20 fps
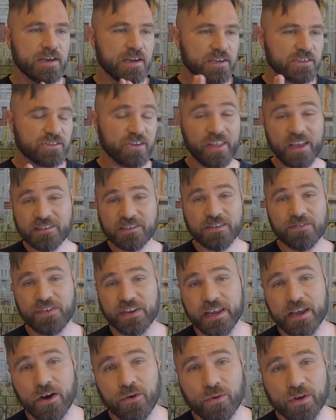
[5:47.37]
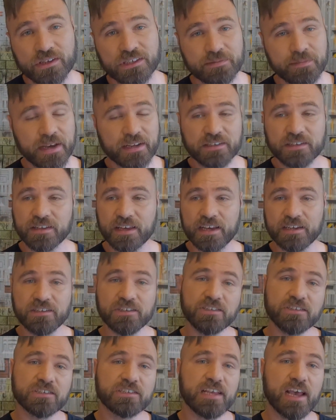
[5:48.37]
So that's the video I wanted to make today,
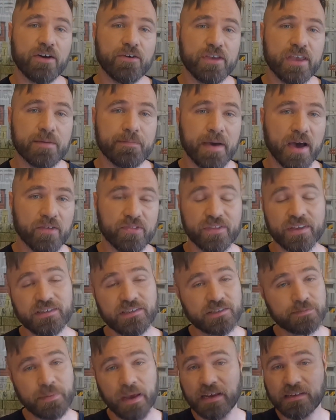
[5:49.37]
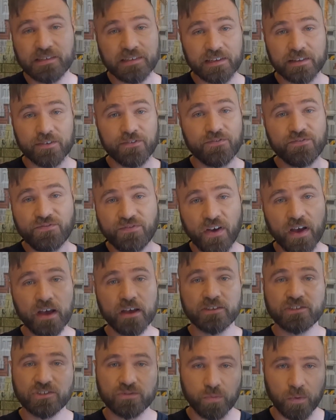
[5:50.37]
just to tell you about, this is basically the
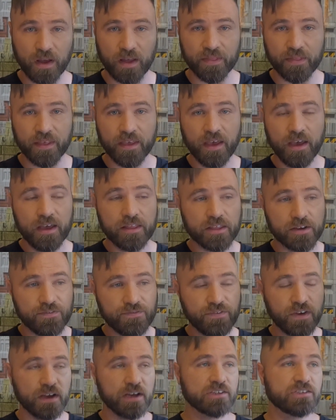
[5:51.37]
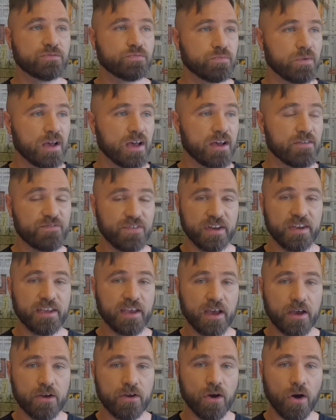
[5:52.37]
first one, the first
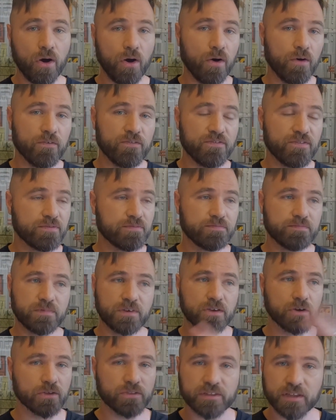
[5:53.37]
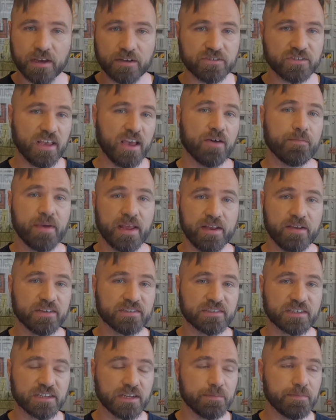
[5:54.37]
video of God knows how many
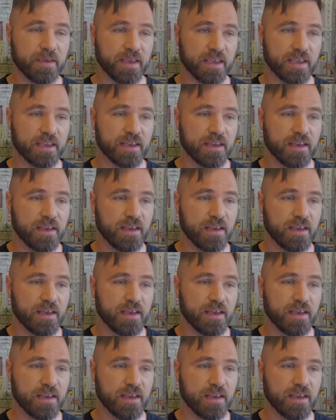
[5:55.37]
it's going to be.